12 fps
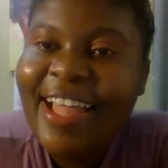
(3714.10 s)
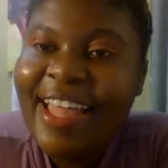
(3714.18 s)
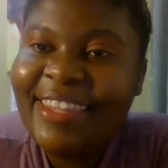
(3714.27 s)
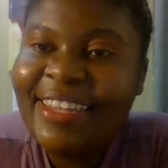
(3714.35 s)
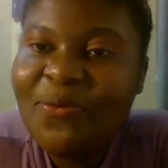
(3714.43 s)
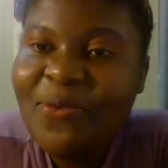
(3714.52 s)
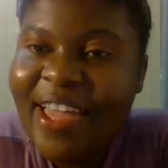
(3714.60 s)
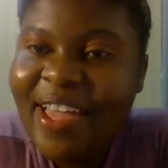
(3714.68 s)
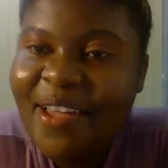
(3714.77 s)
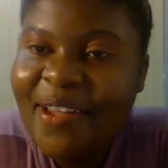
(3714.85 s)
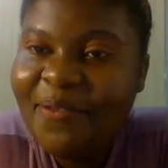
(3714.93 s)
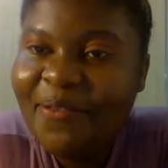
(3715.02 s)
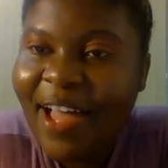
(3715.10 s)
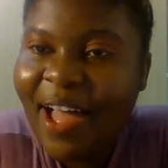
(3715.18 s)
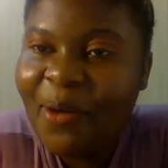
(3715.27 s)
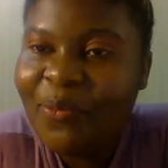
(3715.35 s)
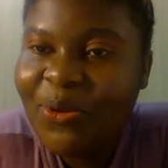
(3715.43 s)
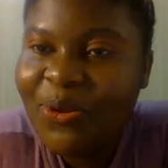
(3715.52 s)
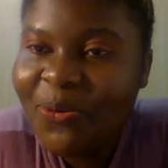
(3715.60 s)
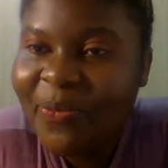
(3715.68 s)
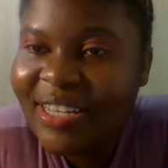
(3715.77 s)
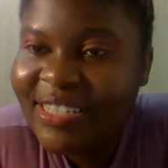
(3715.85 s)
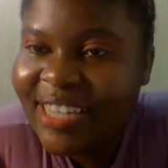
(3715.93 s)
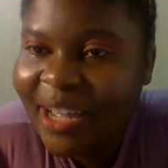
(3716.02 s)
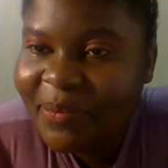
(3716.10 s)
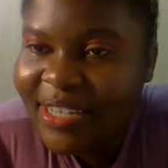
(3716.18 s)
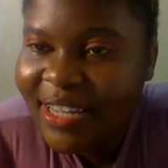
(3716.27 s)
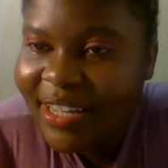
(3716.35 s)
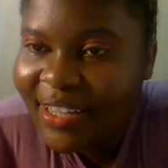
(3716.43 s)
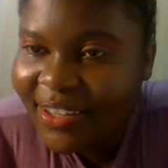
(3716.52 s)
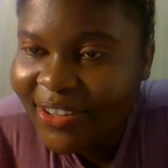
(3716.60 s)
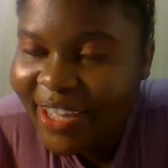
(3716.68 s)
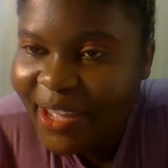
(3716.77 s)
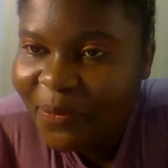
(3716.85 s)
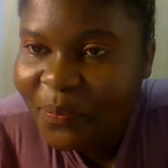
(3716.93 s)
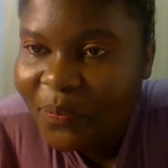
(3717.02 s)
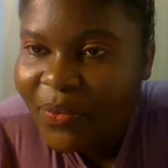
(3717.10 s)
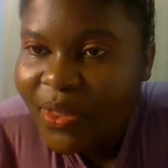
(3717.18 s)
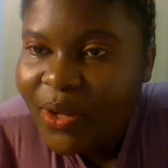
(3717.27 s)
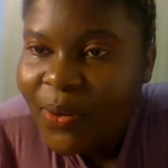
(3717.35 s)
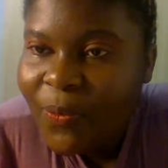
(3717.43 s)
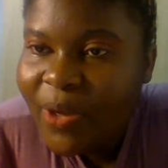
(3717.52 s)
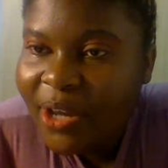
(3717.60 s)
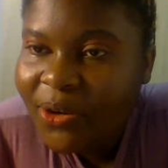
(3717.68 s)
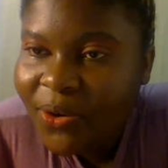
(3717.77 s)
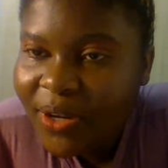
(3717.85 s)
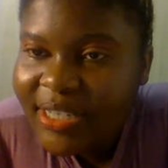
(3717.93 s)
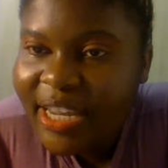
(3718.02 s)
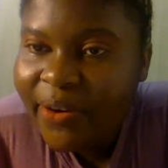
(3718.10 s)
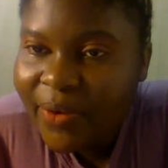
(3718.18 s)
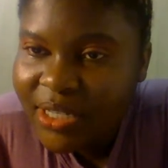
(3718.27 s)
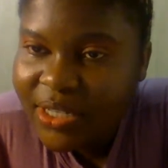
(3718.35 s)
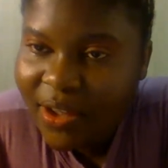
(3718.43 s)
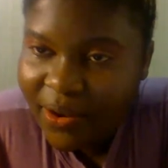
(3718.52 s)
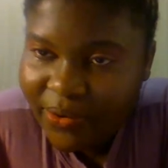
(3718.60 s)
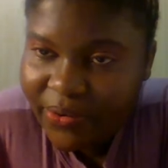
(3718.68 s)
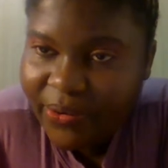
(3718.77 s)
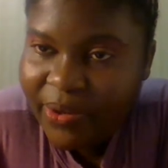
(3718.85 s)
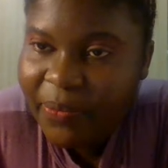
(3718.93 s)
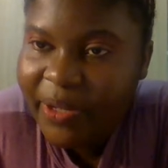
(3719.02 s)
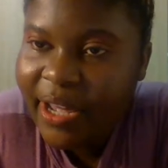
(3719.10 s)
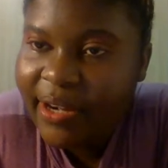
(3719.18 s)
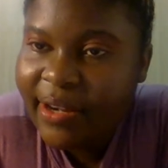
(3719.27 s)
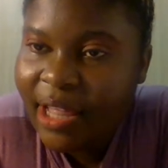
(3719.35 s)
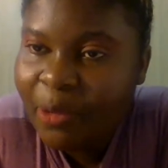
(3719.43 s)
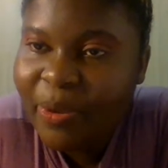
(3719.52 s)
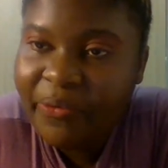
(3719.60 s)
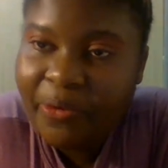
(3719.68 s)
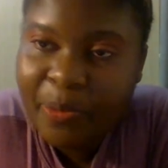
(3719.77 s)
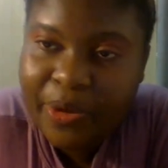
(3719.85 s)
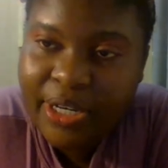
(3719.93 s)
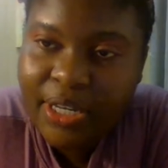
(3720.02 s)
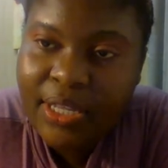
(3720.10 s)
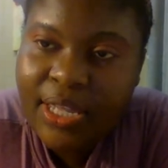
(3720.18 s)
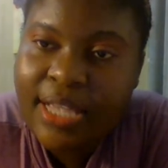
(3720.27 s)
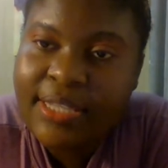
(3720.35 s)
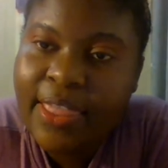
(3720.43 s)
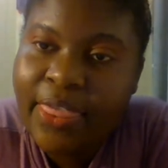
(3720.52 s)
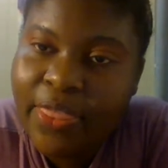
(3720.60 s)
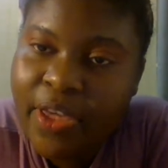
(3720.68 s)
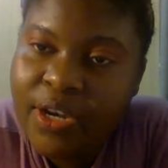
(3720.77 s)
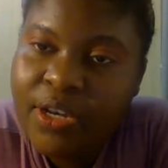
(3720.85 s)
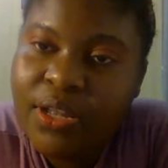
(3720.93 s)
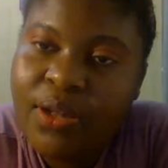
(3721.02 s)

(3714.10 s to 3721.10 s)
and then we have um, human chapter. Okay. We are not a rich country. We can't help everybody as a third